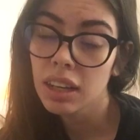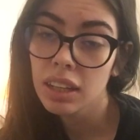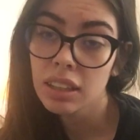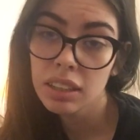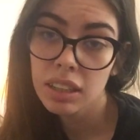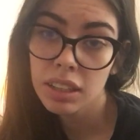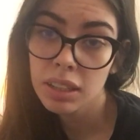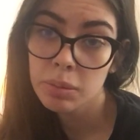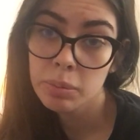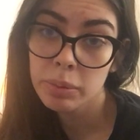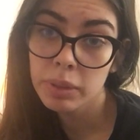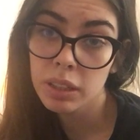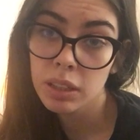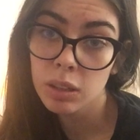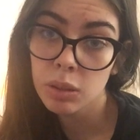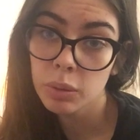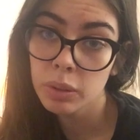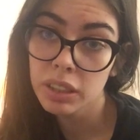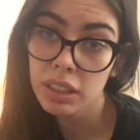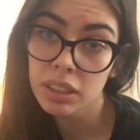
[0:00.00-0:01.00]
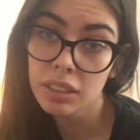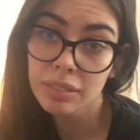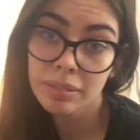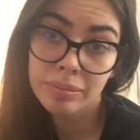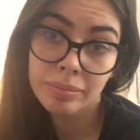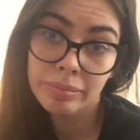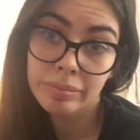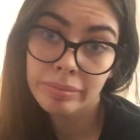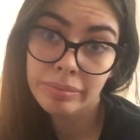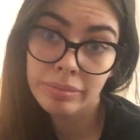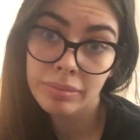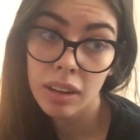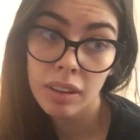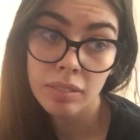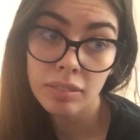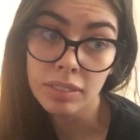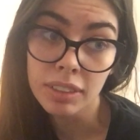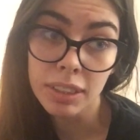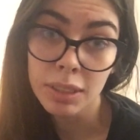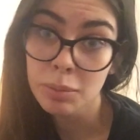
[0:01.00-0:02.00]
I like being queer.
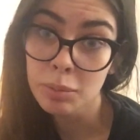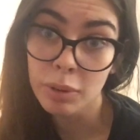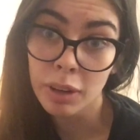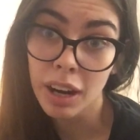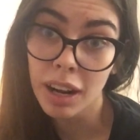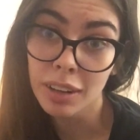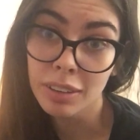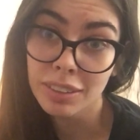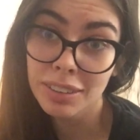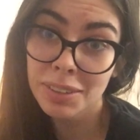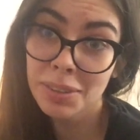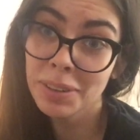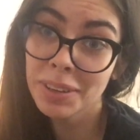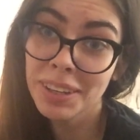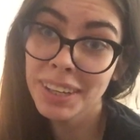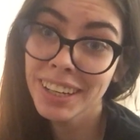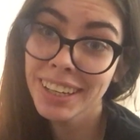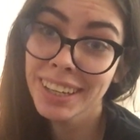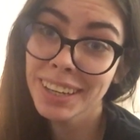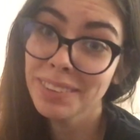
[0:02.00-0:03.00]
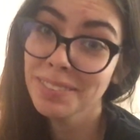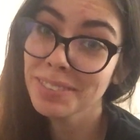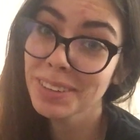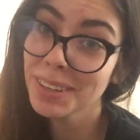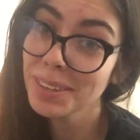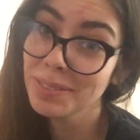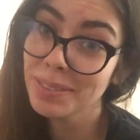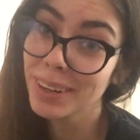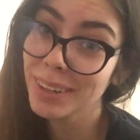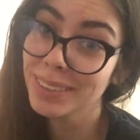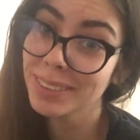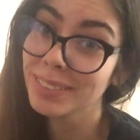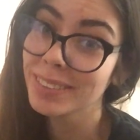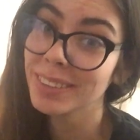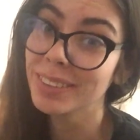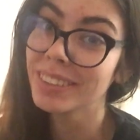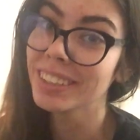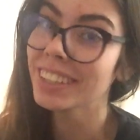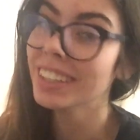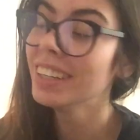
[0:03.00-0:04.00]
I'm very proud to be
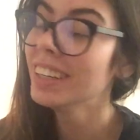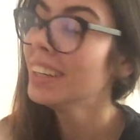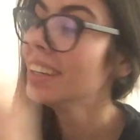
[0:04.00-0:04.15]
queer.